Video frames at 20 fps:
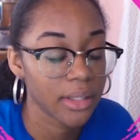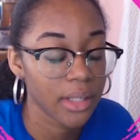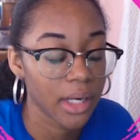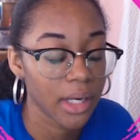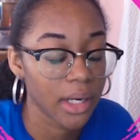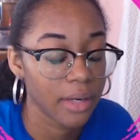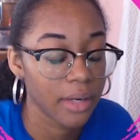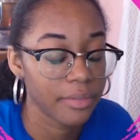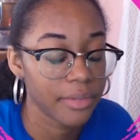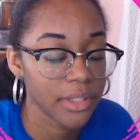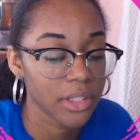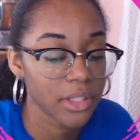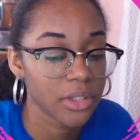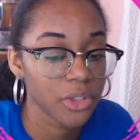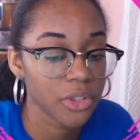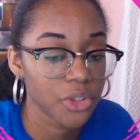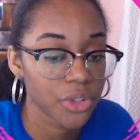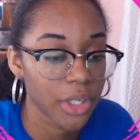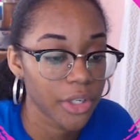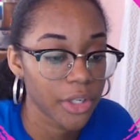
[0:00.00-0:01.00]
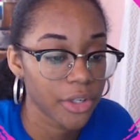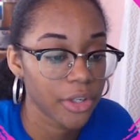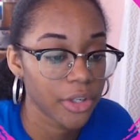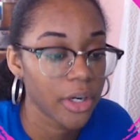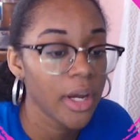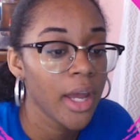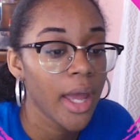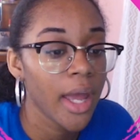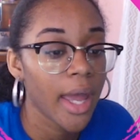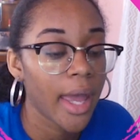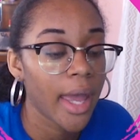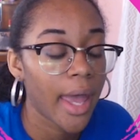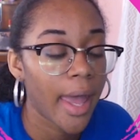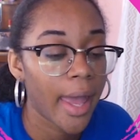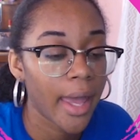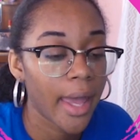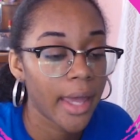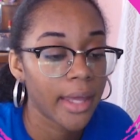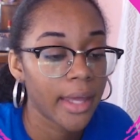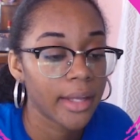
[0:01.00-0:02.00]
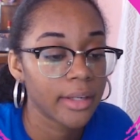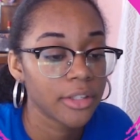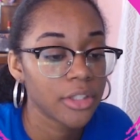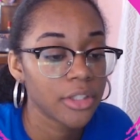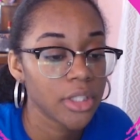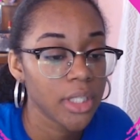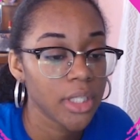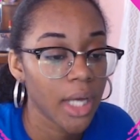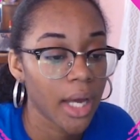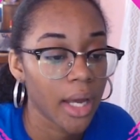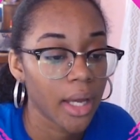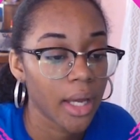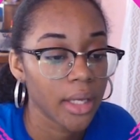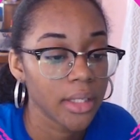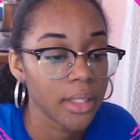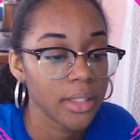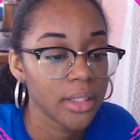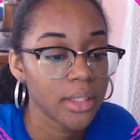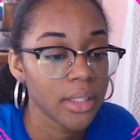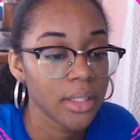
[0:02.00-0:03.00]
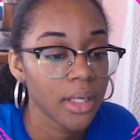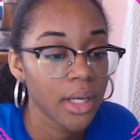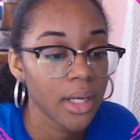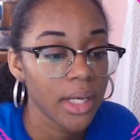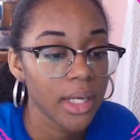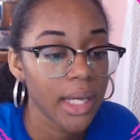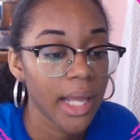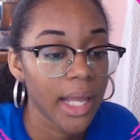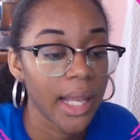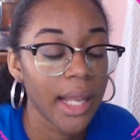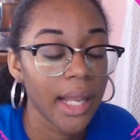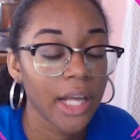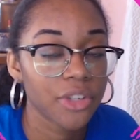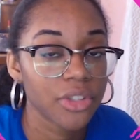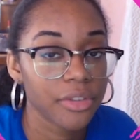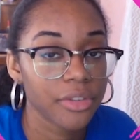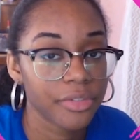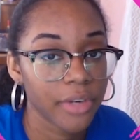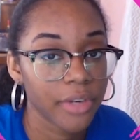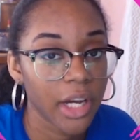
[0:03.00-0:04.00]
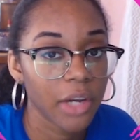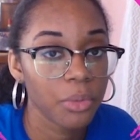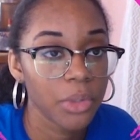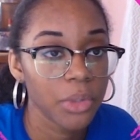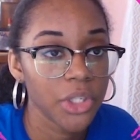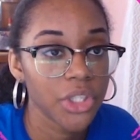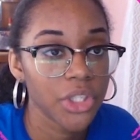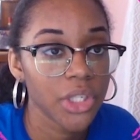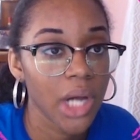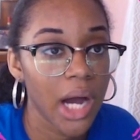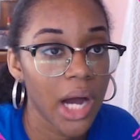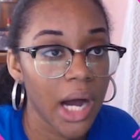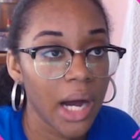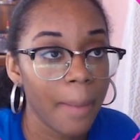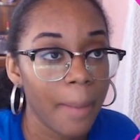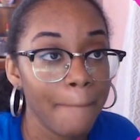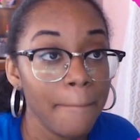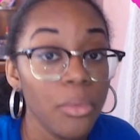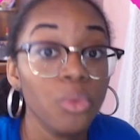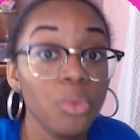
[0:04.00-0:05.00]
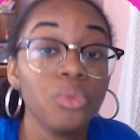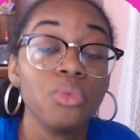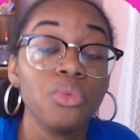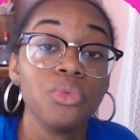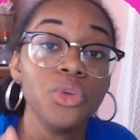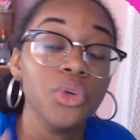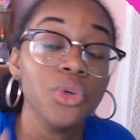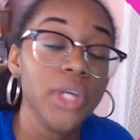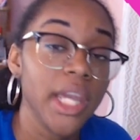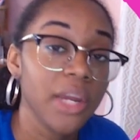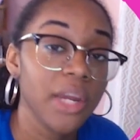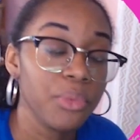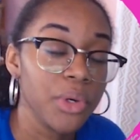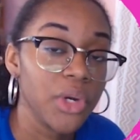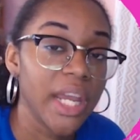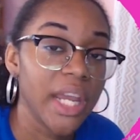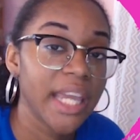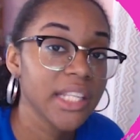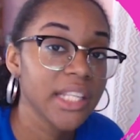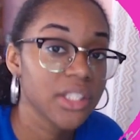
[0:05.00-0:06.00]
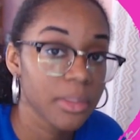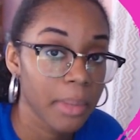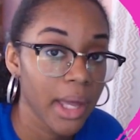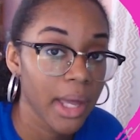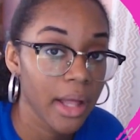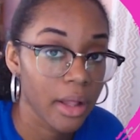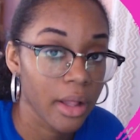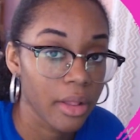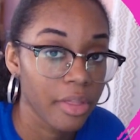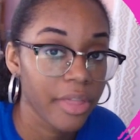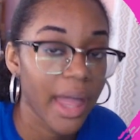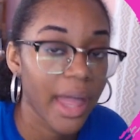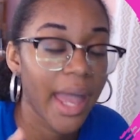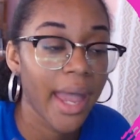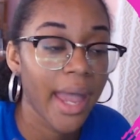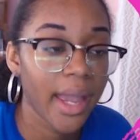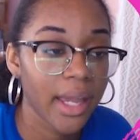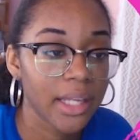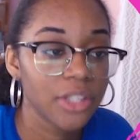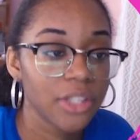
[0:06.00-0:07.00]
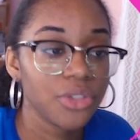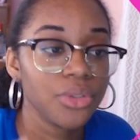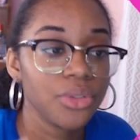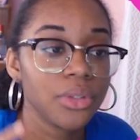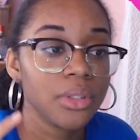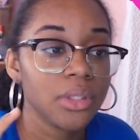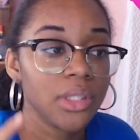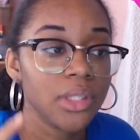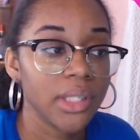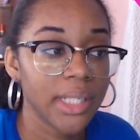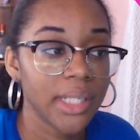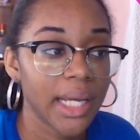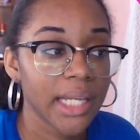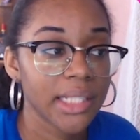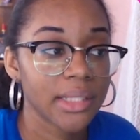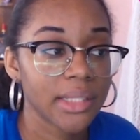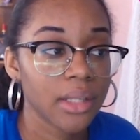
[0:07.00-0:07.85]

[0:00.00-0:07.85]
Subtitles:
physical striker, and she has Electrify, which you regain some health, and your next